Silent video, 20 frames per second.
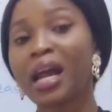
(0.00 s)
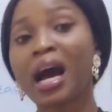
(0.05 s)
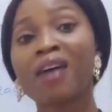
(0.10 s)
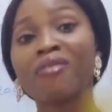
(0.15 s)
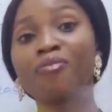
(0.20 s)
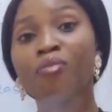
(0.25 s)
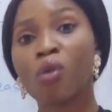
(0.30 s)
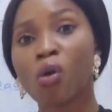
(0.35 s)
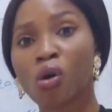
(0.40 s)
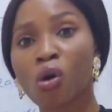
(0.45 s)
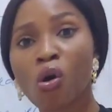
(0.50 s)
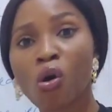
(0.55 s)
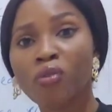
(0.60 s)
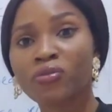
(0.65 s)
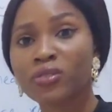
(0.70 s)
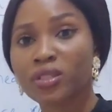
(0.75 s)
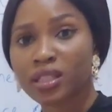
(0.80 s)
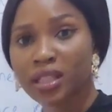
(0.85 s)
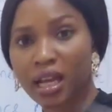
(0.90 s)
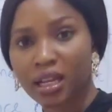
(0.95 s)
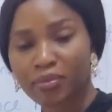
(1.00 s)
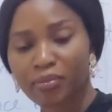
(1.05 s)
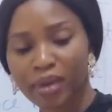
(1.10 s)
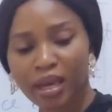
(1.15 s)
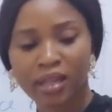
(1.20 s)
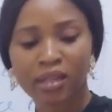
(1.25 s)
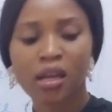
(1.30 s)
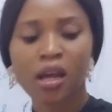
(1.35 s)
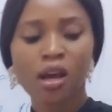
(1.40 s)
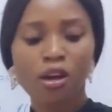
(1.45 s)
have more curves than
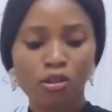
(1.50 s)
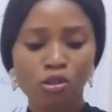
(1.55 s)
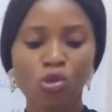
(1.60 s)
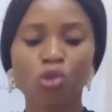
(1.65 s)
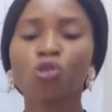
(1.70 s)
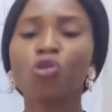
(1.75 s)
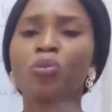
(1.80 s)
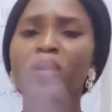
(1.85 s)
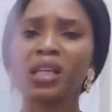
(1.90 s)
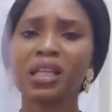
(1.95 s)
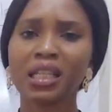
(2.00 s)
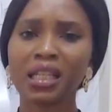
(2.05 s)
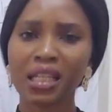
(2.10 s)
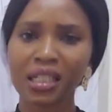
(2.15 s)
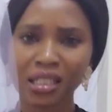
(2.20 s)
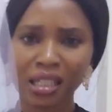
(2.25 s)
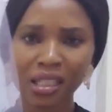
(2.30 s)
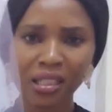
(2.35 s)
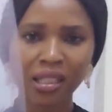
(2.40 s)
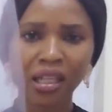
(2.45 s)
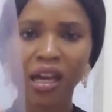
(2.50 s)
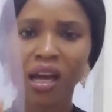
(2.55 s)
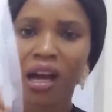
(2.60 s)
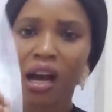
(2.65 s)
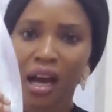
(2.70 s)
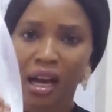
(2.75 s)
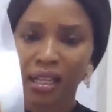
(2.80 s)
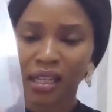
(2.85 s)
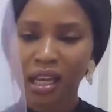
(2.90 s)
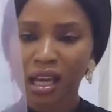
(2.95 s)
men. So you'll be needing
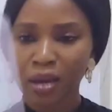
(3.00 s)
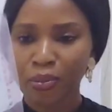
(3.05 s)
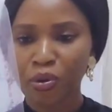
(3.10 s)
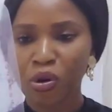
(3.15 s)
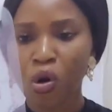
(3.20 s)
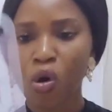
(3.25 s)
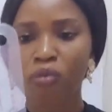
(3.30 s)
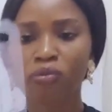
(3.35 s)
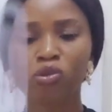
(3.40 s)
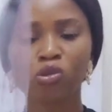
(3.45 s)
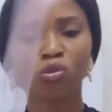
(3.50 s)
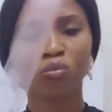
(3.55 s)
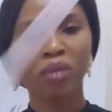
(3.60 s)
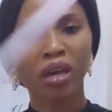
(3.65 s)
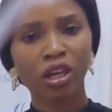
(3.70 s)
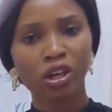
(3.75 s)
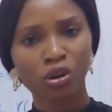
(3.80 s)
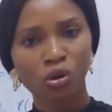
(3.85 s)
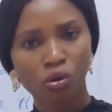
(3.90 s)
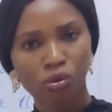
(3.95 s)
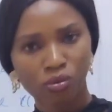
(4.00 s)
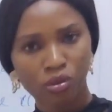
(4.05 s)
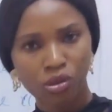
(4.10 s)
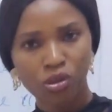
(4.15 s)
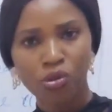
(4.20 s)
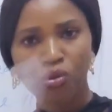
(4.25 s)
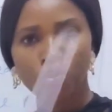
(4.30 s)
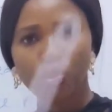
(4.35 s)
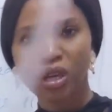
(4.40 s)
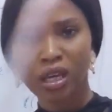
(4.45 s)
an hip curve to make your
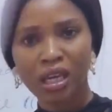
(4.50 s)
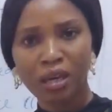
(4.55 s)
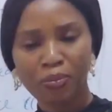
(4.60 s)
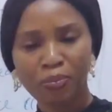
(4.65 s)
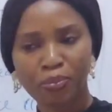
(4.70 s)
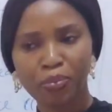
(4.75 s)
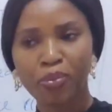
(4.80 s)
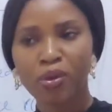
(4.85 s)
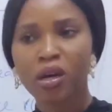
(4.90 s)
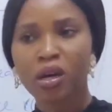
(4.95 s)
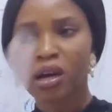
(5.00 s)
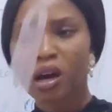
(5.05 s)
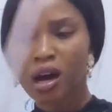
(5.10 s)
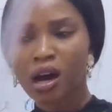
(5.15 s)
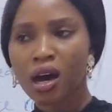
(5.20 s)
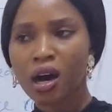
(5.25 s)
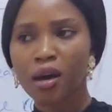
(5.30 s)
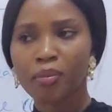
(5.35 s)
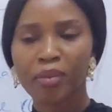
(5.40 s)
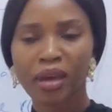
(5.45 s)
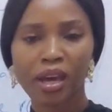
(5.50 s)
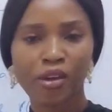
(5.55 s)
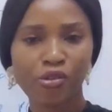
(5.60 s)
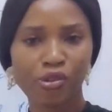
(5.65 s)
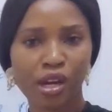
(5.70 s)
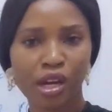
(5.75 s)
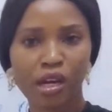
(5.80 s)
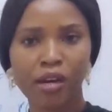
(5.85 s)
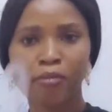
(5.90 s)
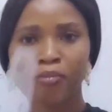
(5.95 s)
hip
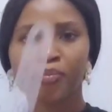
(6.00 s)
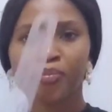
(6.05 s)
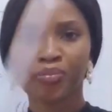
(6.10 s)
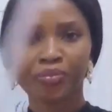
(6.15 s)
area